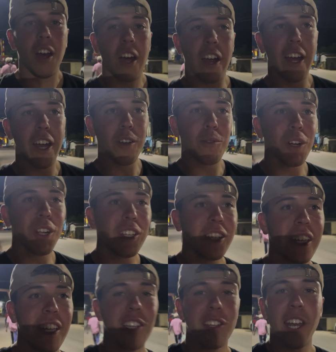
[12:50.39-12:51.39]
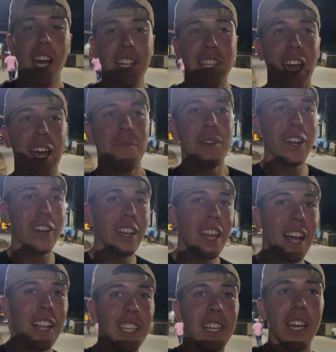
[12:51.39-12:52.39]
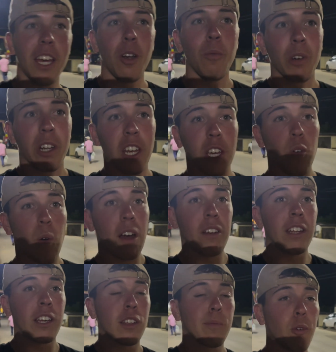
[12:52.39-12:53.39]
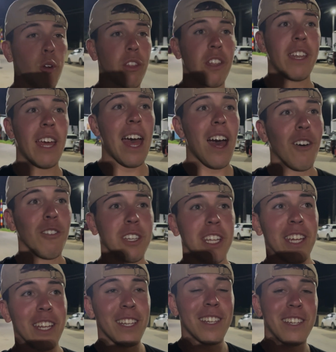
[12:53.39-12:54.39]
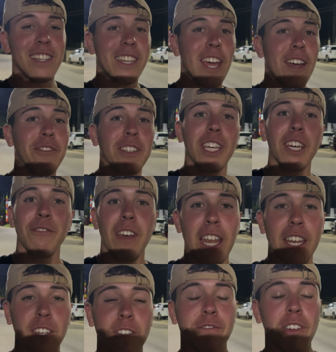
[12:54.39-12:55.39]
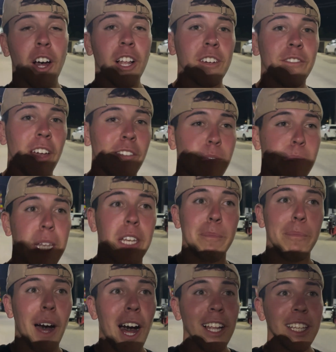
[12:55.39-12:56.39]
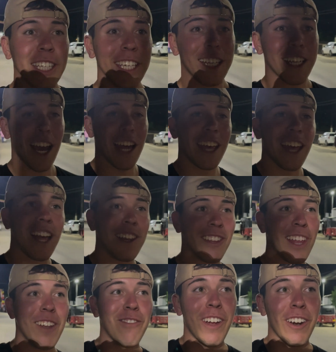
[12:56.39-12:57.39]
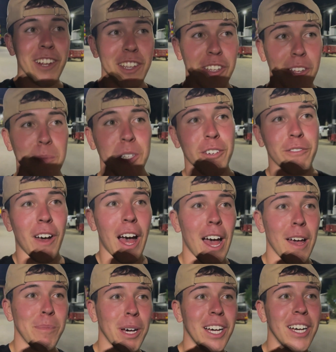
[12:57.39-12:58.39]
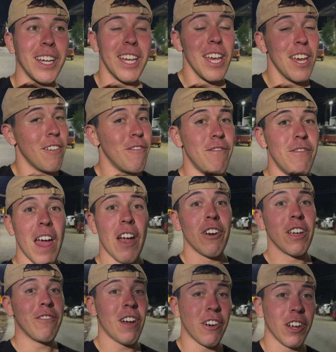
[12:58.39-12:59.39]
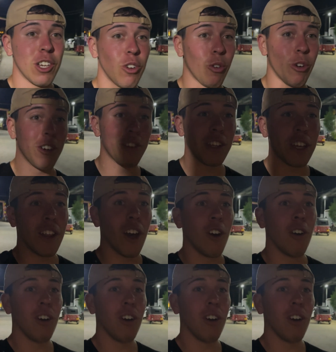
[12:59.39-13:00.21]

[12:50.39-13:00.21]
All right, well, it is nighttime here in Ella, and we're gonna go out and explore the town. It definitely, if any of y'all have ever been to Bali, it kind of has that very similar vibe. Very, very touristy though.